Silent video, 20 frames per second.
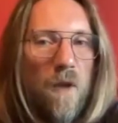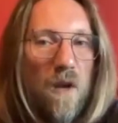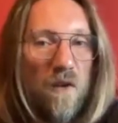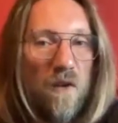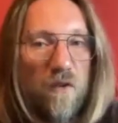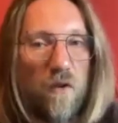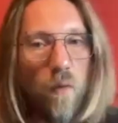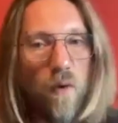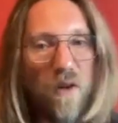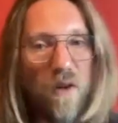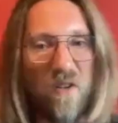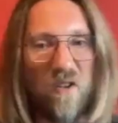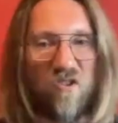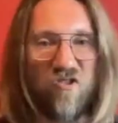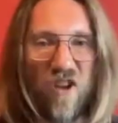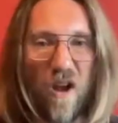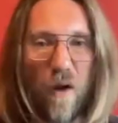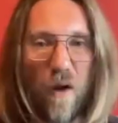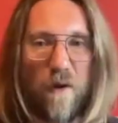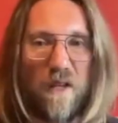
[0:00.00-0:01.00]
So what the
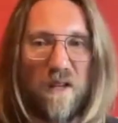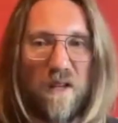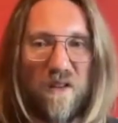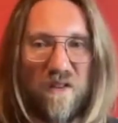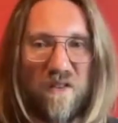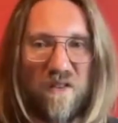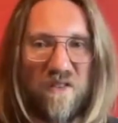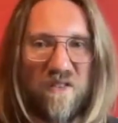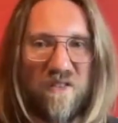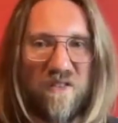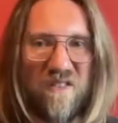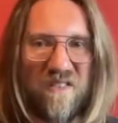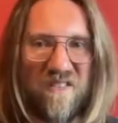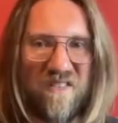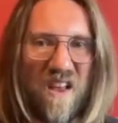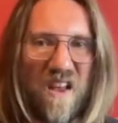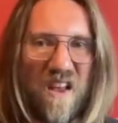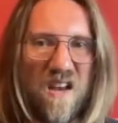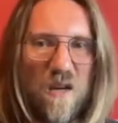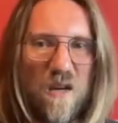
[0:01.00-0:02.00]
sharing is
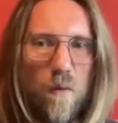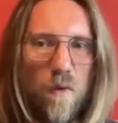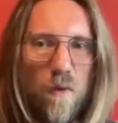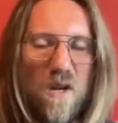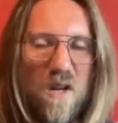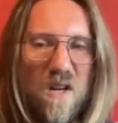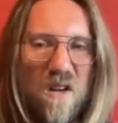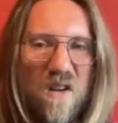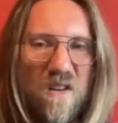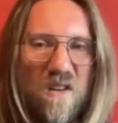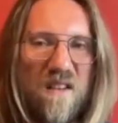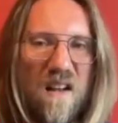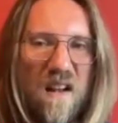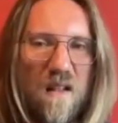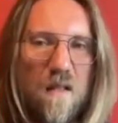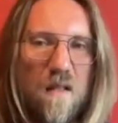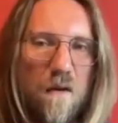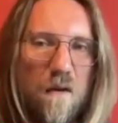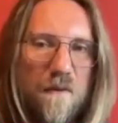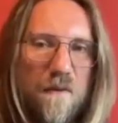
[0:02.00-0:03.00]
saying really is
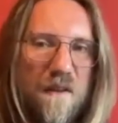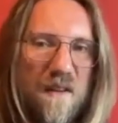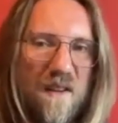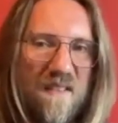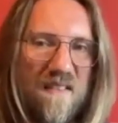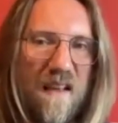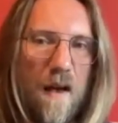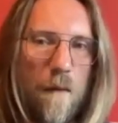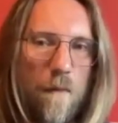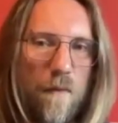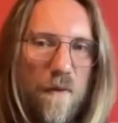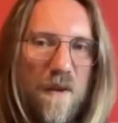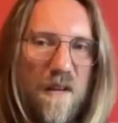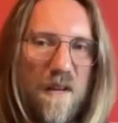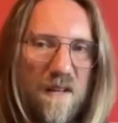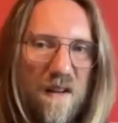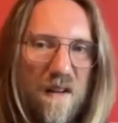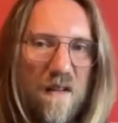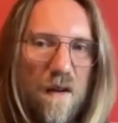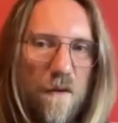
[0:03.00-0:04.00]
that nothing is
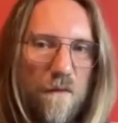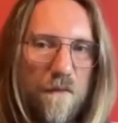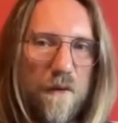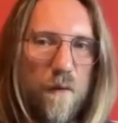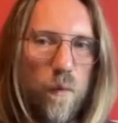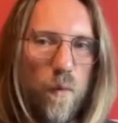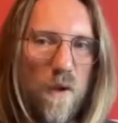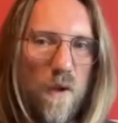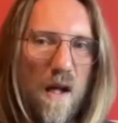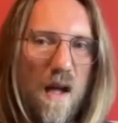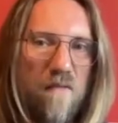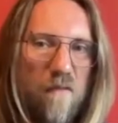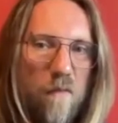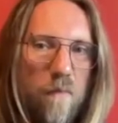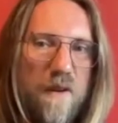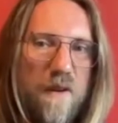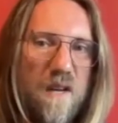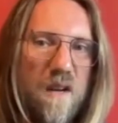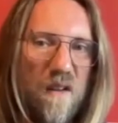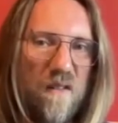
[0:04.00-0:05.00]
happening, then nothing will ever
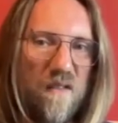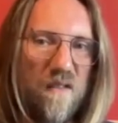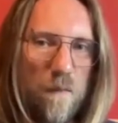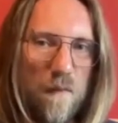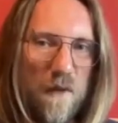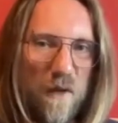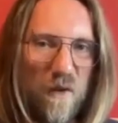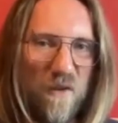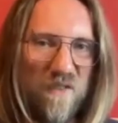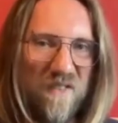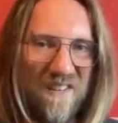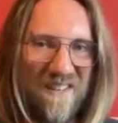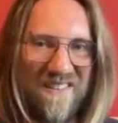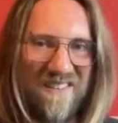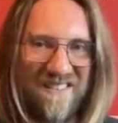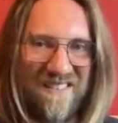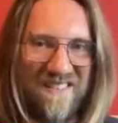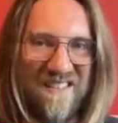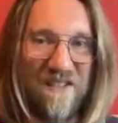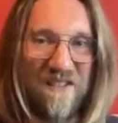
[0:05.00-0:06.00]
be gotten, because this
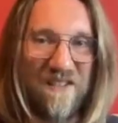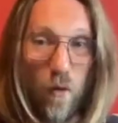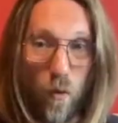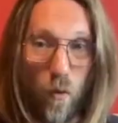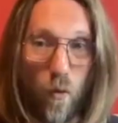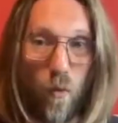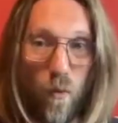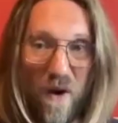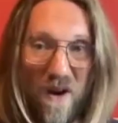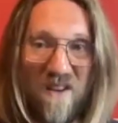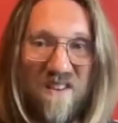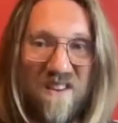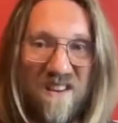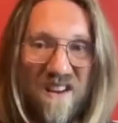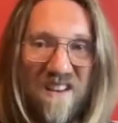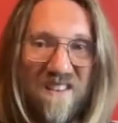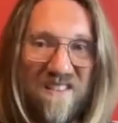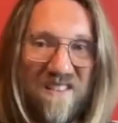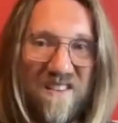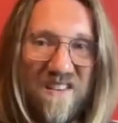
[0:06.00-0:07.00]
is it already
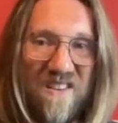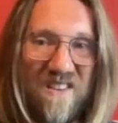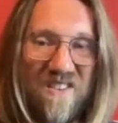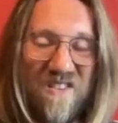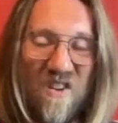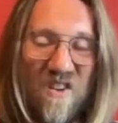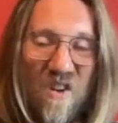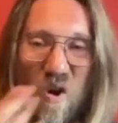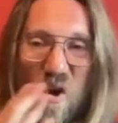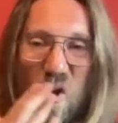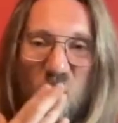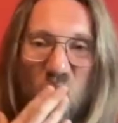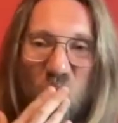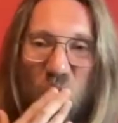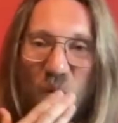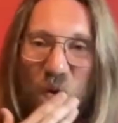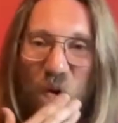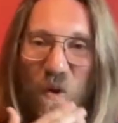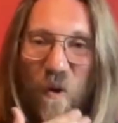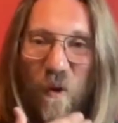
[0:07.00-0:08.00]
as it is.
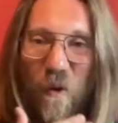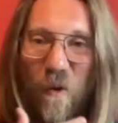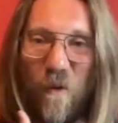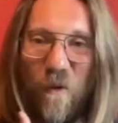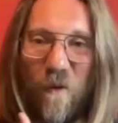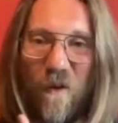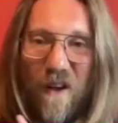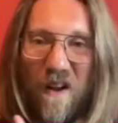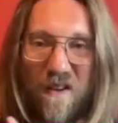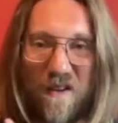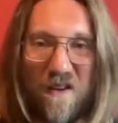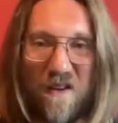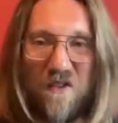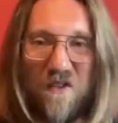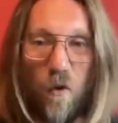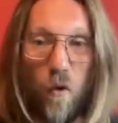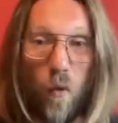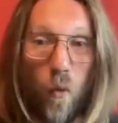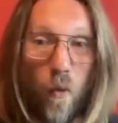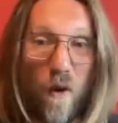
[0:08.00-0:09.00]
And
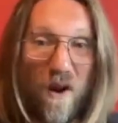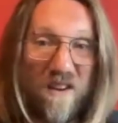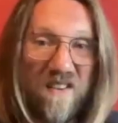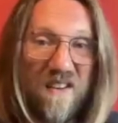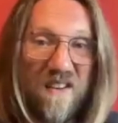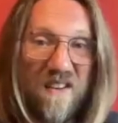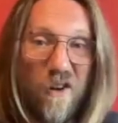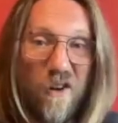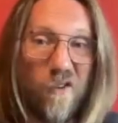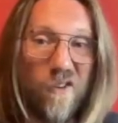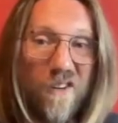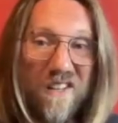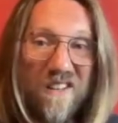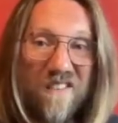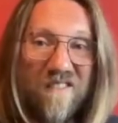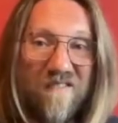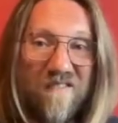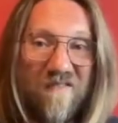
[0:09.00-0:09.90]
there's already no one.